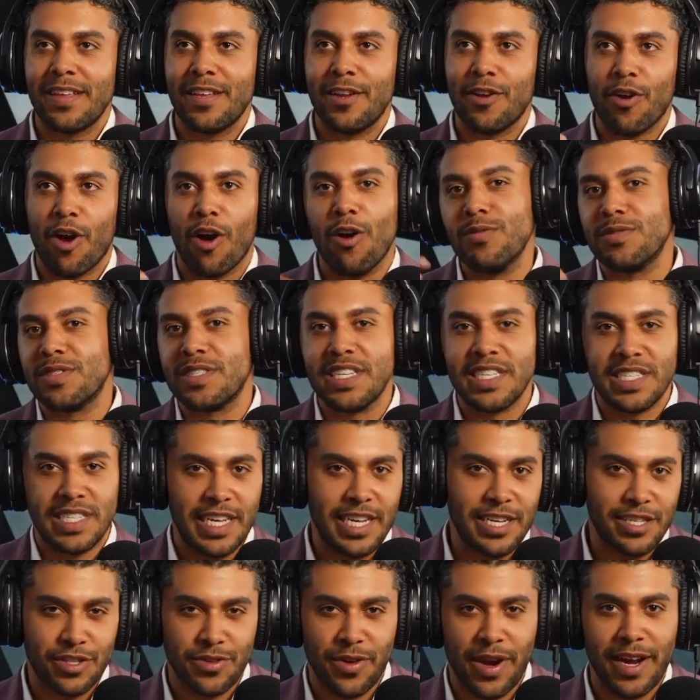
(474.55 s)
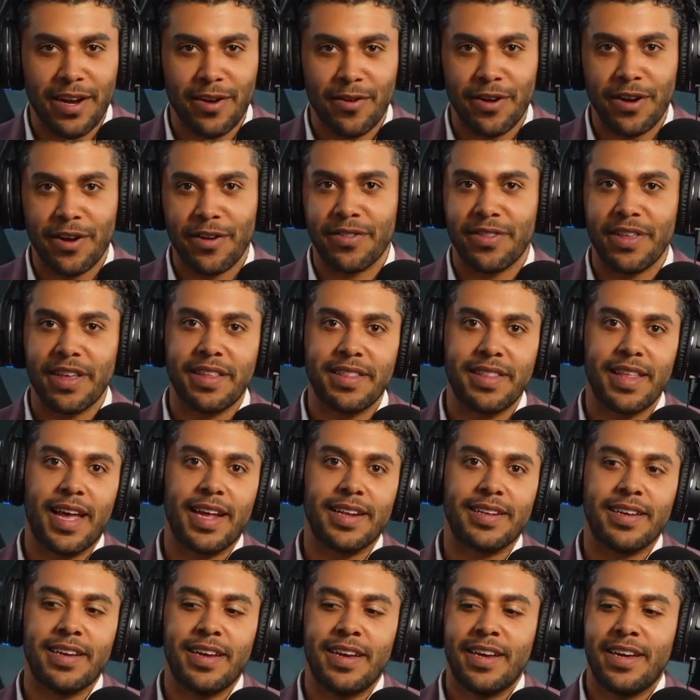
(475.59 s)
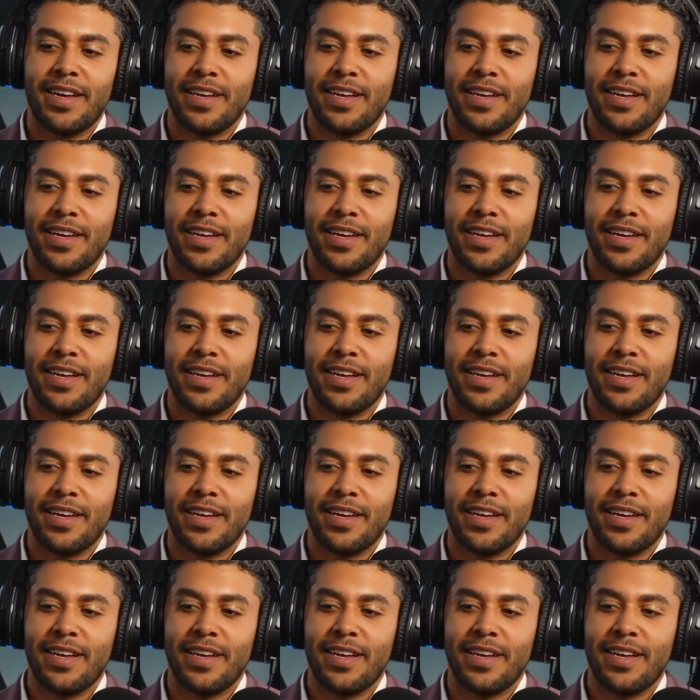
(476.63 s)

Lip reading: OCD trait or your thing that